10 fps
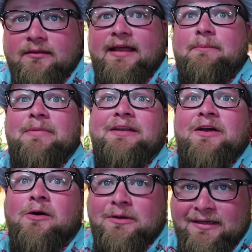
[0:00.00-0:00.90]
Let me
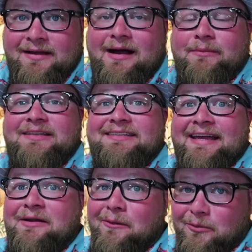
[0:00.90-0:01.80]
know in the comments,
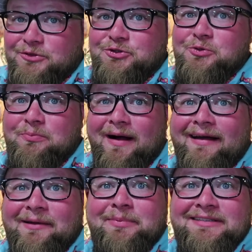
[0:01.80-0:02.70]
like, would you
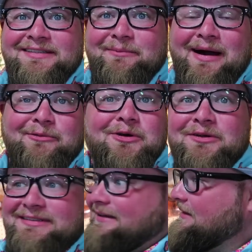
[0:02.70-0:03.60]
buy a piece of the monorail?
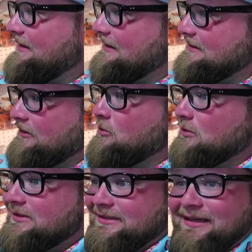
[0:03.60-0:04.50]
Because I think that is the
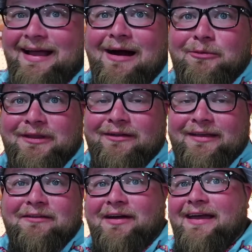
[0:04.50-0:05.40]
coolest thing out there.
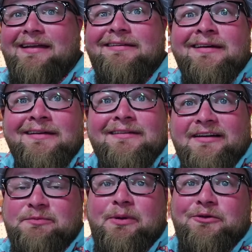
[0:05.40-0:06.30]
Like, if I had
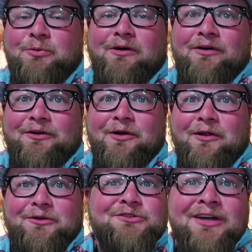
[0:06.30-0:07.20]
a spare
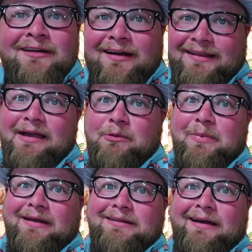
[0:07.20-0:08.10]
$1,200, I think I would
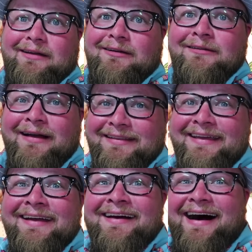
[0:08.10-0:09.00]
buy a tire. I
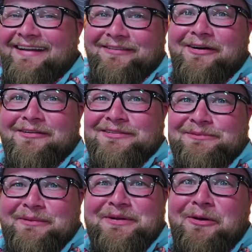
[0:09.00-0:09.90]
think out of all of
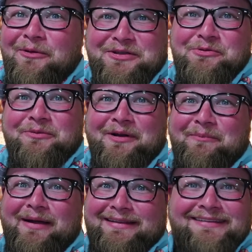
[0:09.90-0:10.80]
them, let me know what you would want to buy.